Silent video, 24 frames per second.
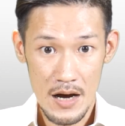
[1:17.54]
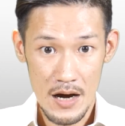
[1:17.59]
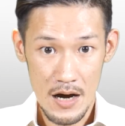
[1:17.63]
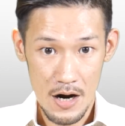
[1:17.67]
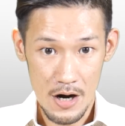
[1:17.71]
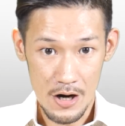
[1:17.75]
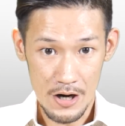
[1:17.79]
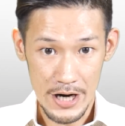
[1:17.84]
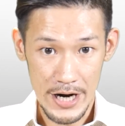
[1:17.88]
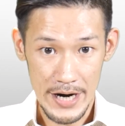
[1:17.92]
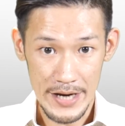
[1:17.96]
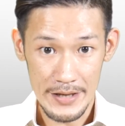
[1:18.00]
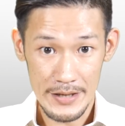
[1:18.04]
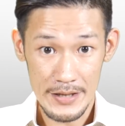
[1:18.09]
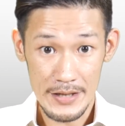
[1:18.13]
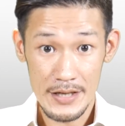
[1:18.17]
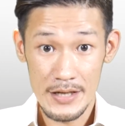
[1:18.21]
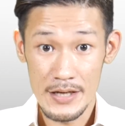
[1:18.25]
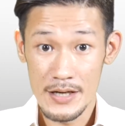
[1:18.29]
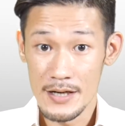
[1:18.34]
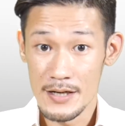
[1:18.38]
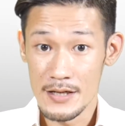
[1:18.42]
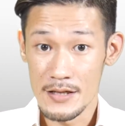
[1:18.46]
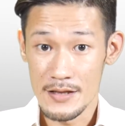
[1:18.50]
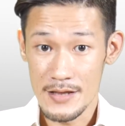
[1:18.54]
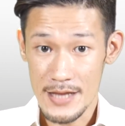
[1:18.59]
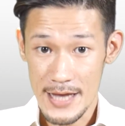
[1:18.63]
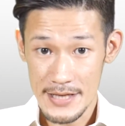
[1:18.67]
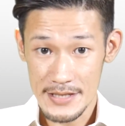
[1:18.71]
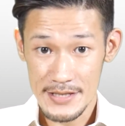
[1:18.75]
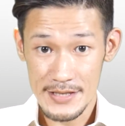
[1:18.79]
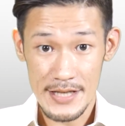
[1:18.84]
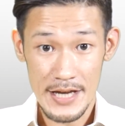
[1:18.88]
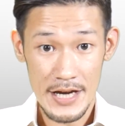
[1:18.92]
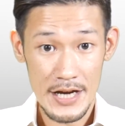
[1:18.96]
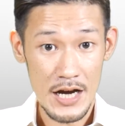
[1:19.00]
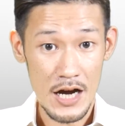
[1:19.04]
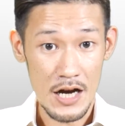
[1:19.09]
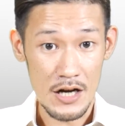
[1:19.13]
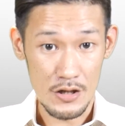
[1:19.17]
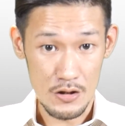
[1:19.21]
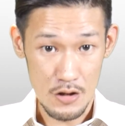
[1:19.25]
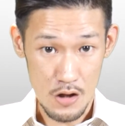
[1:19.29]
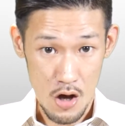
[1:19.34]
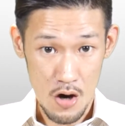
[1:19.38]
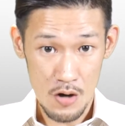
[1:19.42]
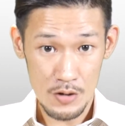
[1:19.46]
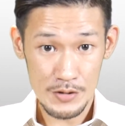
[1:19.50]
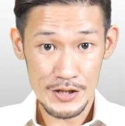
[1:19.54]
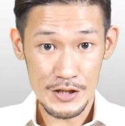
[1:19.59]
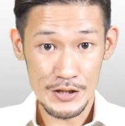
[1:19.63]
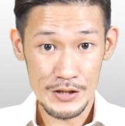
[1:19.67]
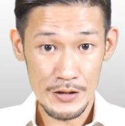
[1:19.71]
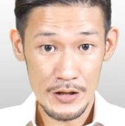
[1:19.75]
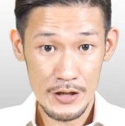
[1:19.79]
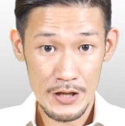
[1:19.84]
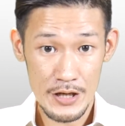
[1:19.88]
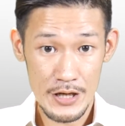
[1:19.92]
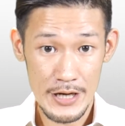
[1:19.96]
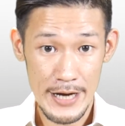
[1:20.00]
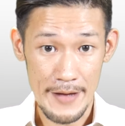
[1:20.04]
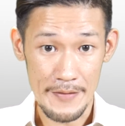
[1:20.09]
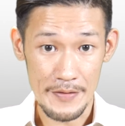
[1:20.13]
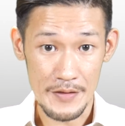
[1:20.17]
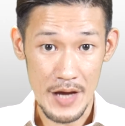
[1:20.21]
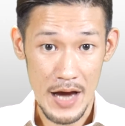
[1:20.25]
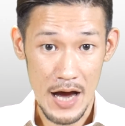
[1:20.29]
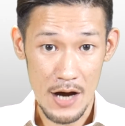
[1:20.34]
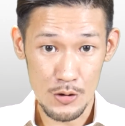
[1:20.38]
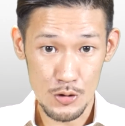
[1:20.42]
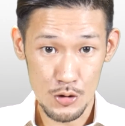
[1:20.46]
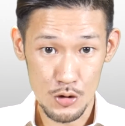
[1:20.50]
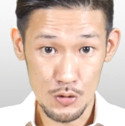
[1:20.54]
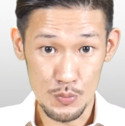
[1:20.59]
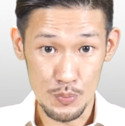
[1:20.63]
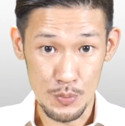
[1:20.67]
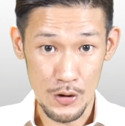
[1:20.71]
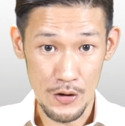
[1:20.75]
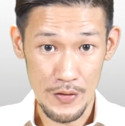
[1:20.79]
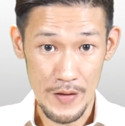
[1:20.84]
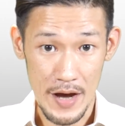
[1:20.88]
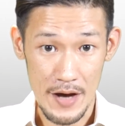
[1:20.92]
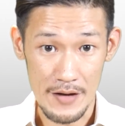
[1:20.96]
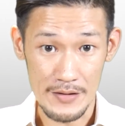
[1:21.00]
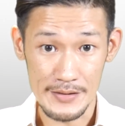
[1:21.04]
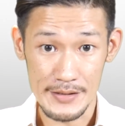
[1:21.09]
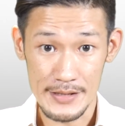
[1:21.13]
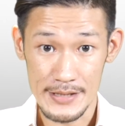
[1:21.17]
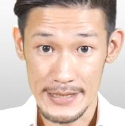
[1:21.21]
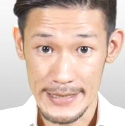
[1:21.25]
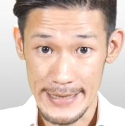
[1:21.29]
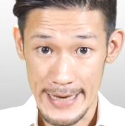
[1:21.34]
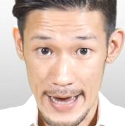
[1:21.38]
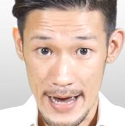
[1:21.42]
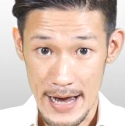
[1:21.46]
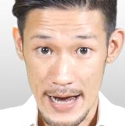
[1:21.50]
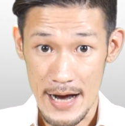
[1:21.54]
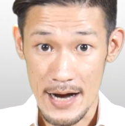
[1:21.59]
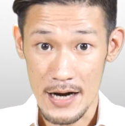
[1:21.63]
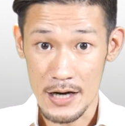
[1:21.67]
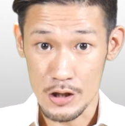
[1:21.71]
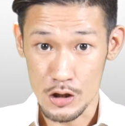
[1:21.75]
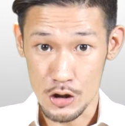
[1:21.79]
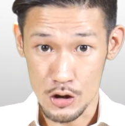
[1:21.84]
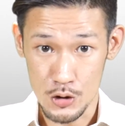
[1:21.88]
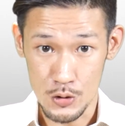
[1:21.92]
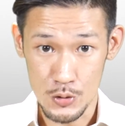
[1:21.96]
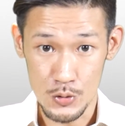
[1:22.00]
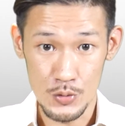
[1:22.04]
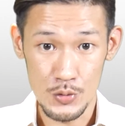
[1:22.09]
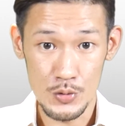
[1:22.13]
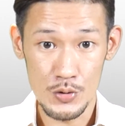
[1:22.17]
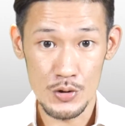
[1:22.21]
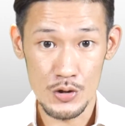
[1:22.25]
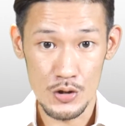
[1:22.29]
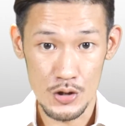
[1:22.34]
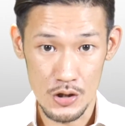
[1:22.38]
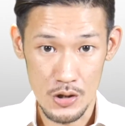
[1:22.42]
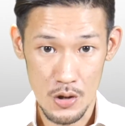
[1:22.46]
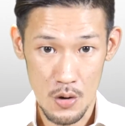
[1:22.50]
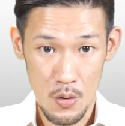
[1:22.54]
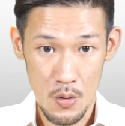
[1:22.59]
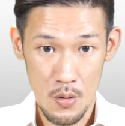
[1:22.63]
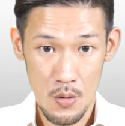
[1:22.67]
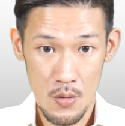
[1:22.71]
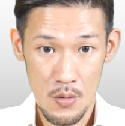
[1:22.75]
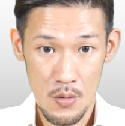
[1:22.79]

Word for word: Alright, let's take a closer look at how to pronounce Gya, Gyu, Gyo.